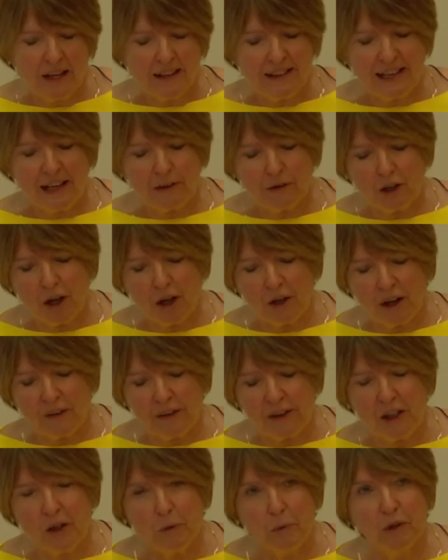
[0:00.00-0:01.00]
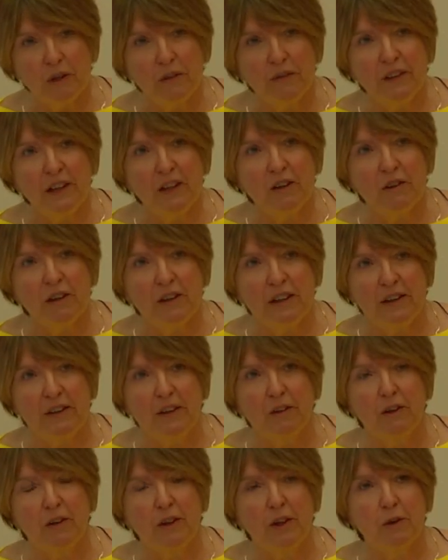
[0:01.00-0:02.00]
Now, I think you put your finger on it.
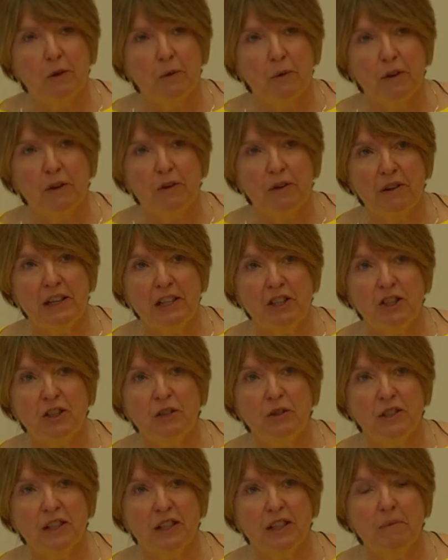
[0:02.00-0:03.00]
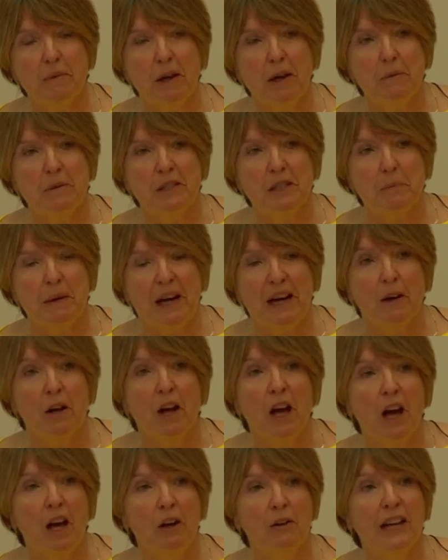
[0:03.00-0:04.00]
There are issues at the moment about,
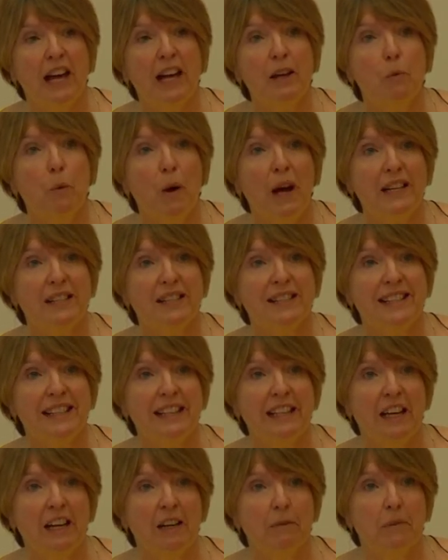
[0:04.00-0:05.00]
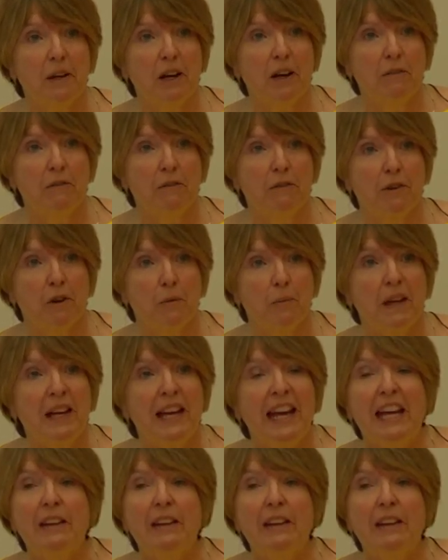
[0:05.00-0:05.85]
okay, where does income come from?